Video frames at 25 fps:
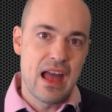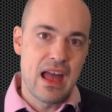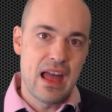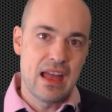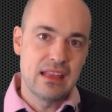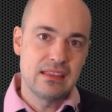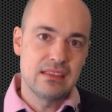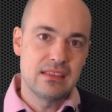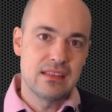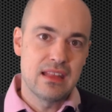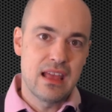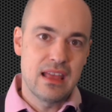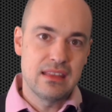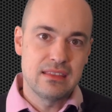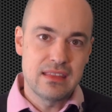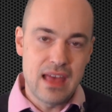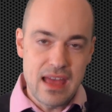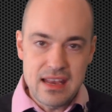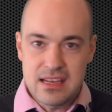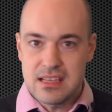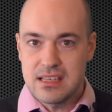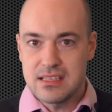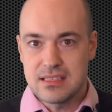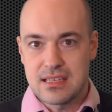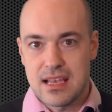And
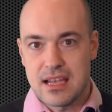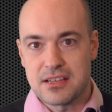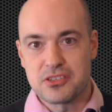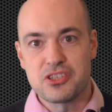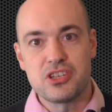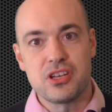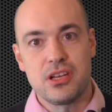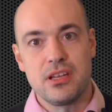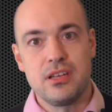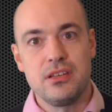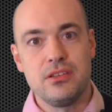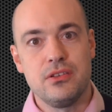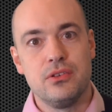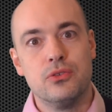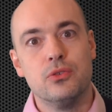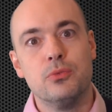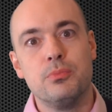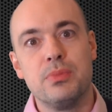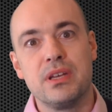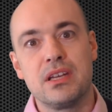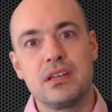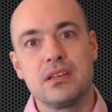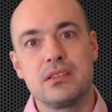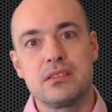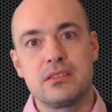that is actually new
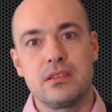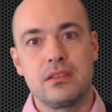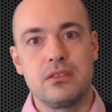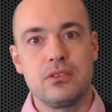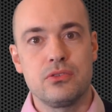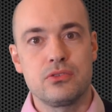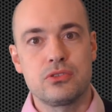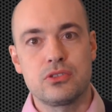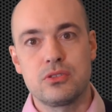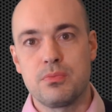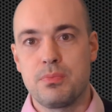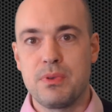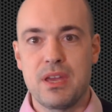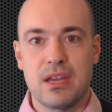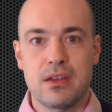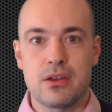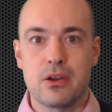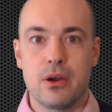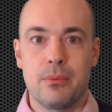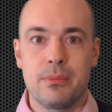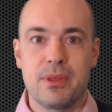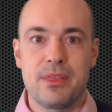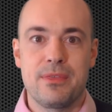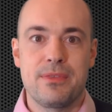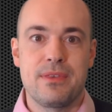because it used to be a
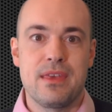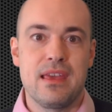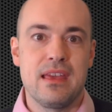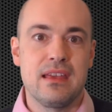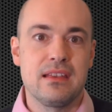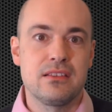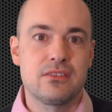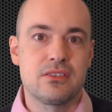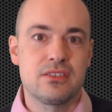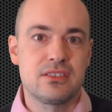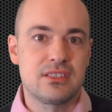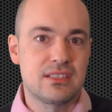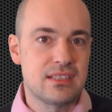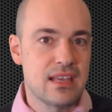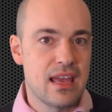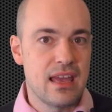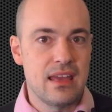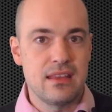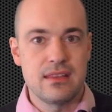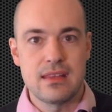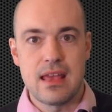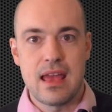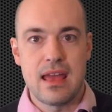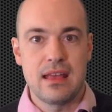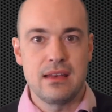common thing to
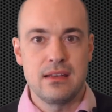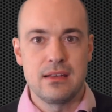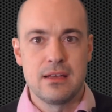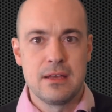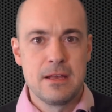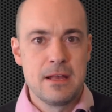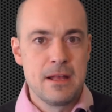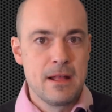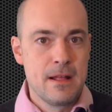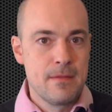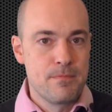say that